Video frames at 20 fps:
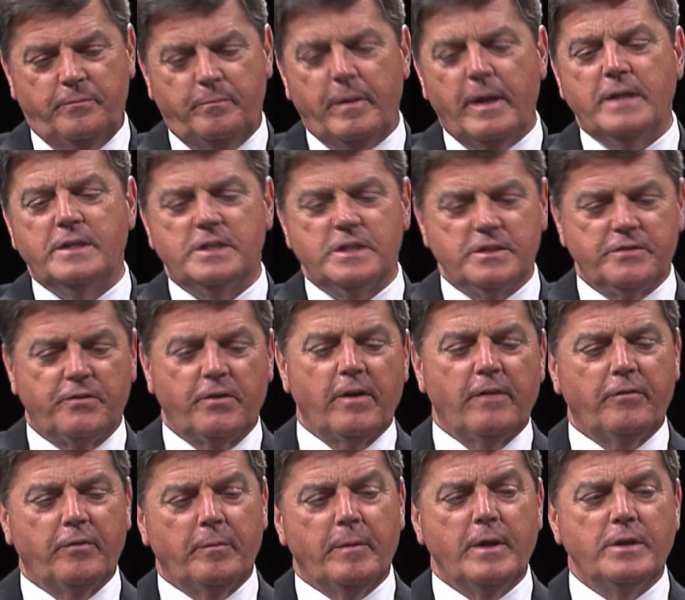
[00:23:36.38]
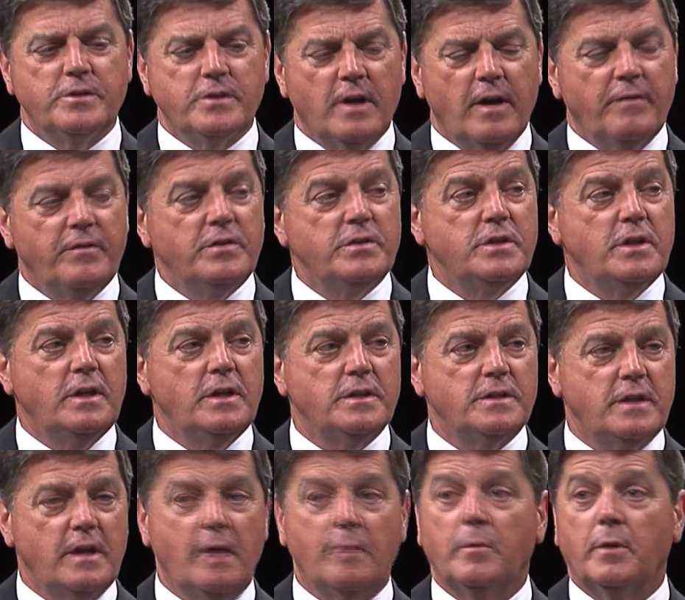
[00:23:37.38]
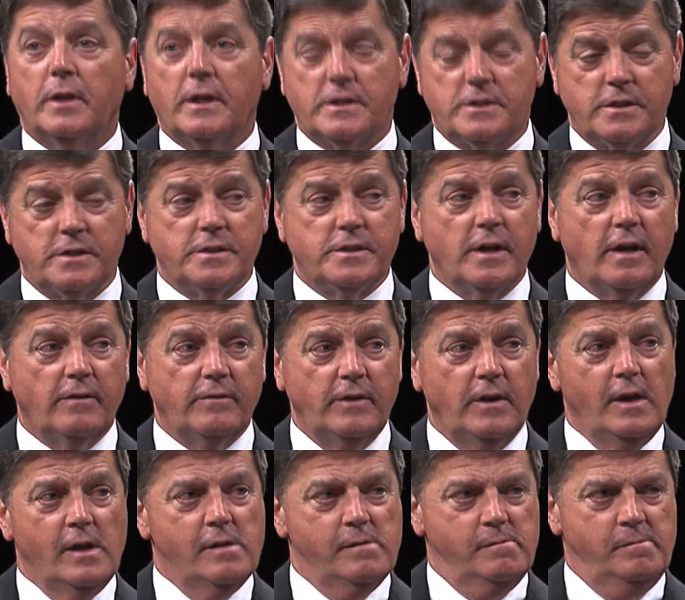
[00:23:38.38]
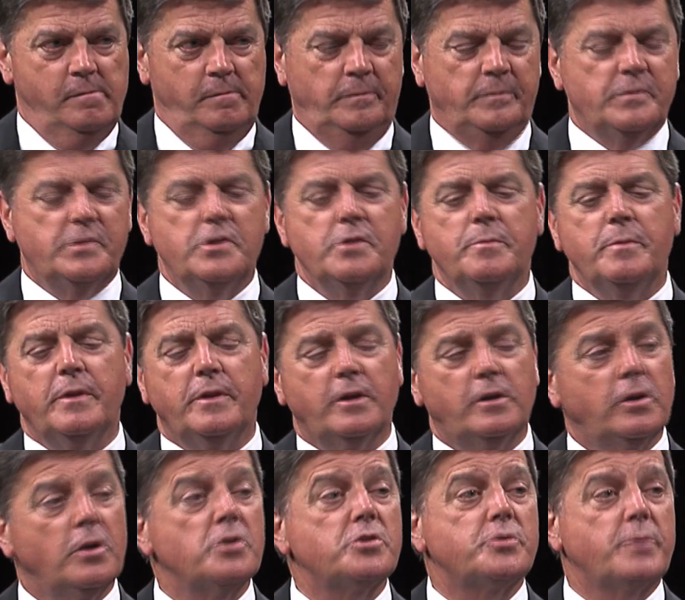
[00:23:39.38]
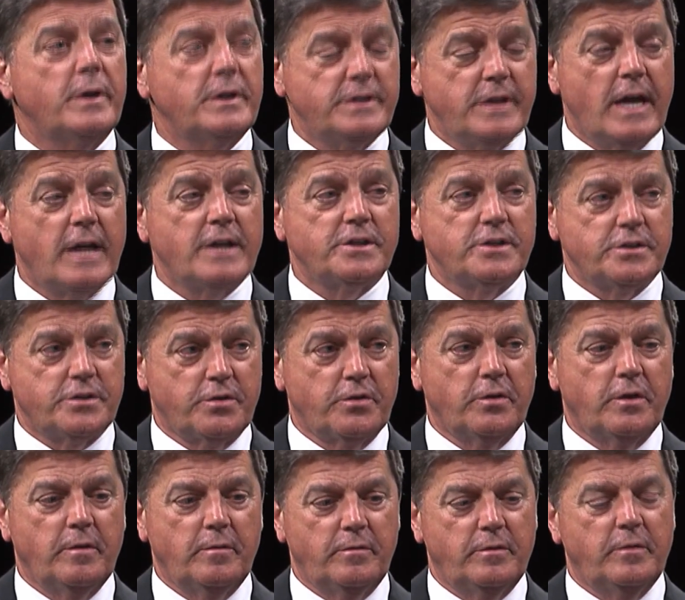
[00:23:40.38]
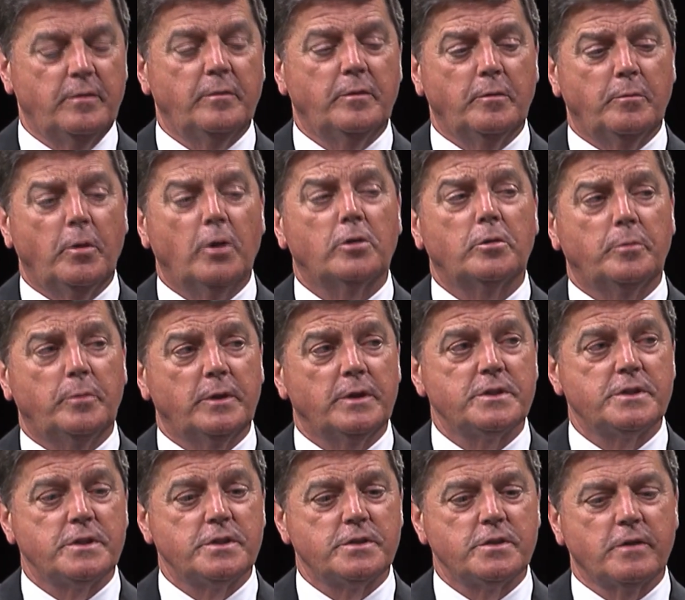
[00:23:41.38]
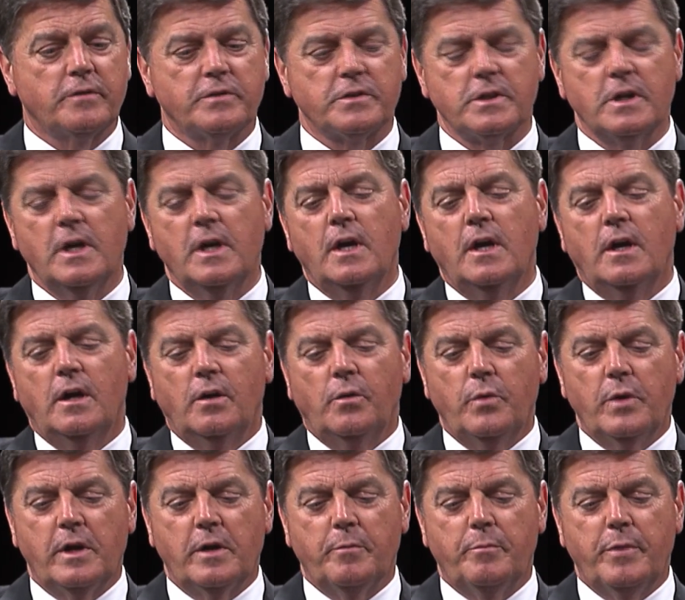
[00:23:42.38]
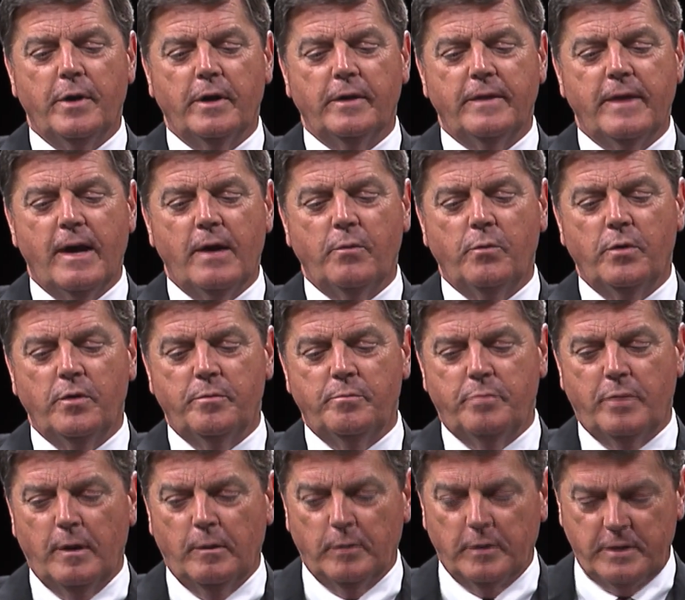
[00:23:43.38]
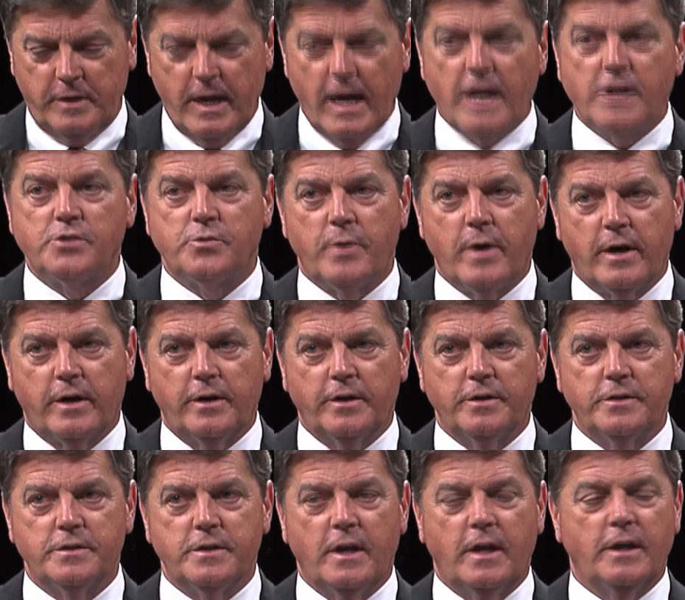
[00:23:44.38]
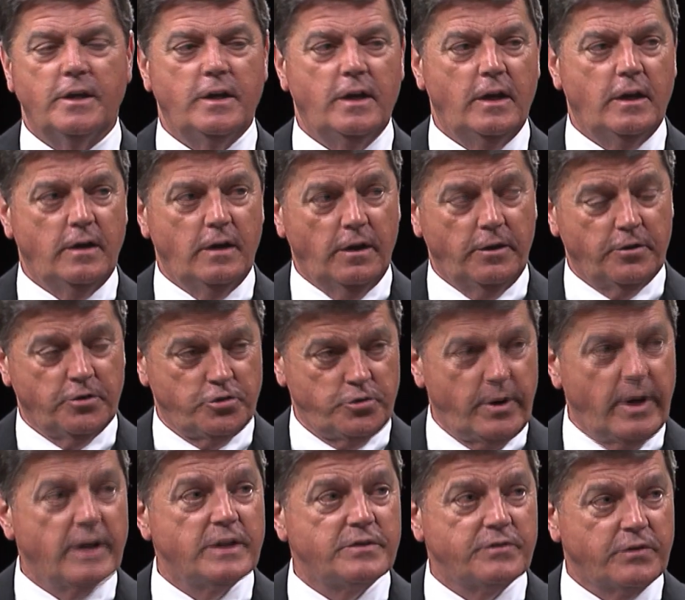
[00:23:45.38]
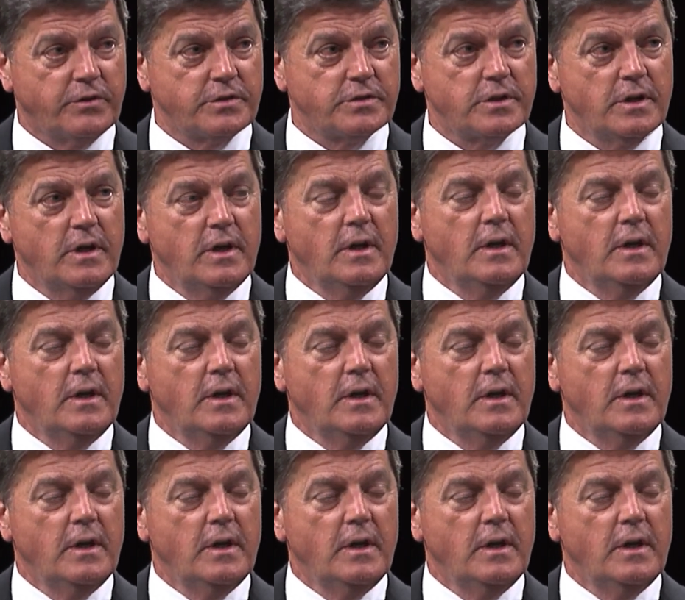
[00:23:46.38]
basis for information, obviously, is the MLS itself. Excuse me, the closed transactions through the multiple listing service. We compared that with public tax records and other transfers,